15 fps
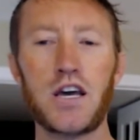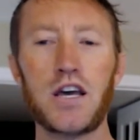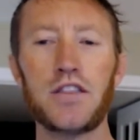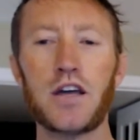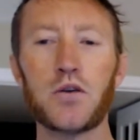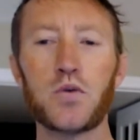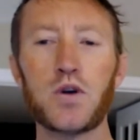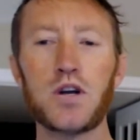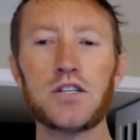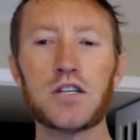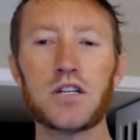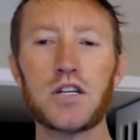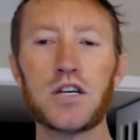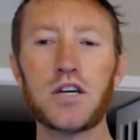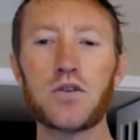They
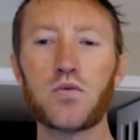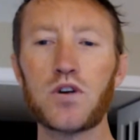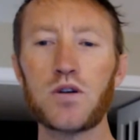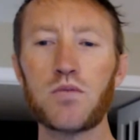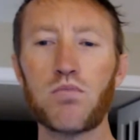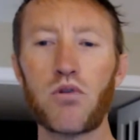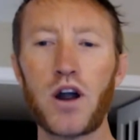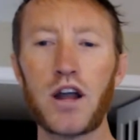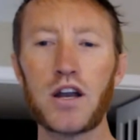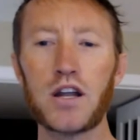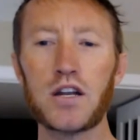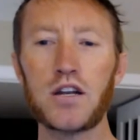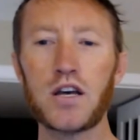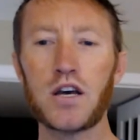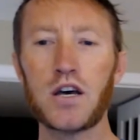recently rebranded